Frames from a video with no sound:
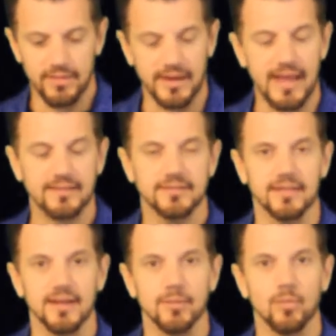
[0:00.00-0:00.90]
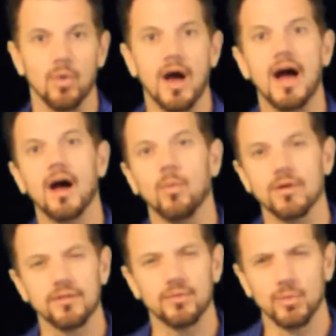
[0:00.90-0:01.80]
Then ask them,
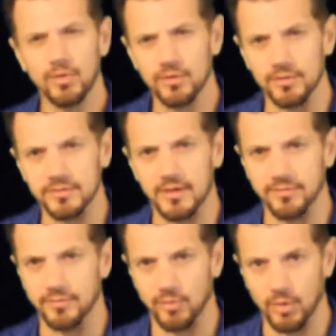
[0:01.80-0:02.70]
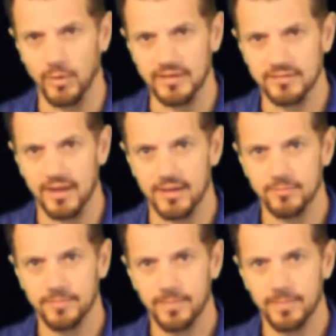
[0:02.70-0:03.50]
what are the rules of a four-way stop?